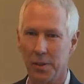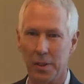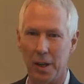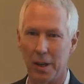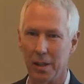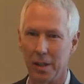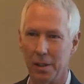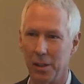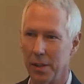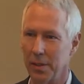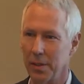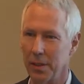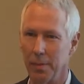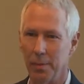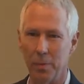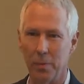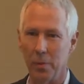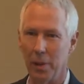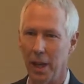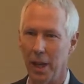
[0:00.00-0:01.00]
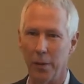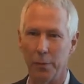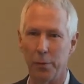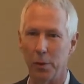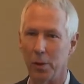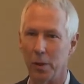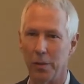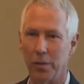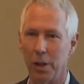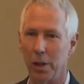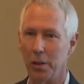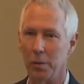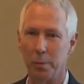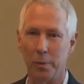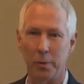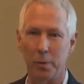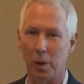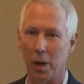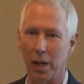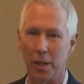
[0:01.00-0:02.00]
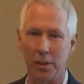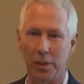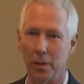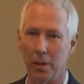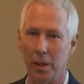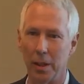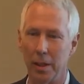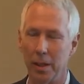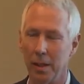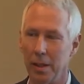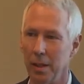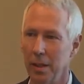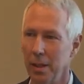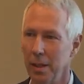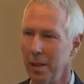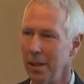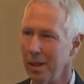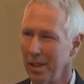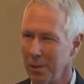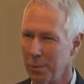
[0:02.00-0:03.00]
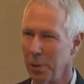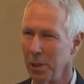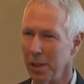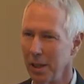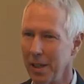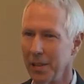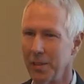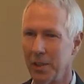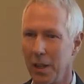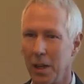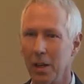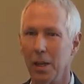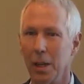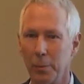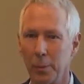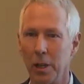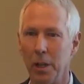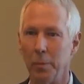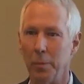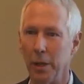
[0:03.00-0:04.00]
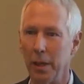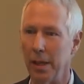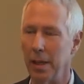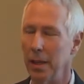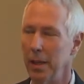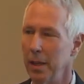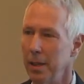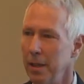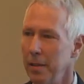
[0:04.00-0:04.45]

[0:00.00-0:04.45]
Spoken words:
started just a handful of years before I joined as really a startup company,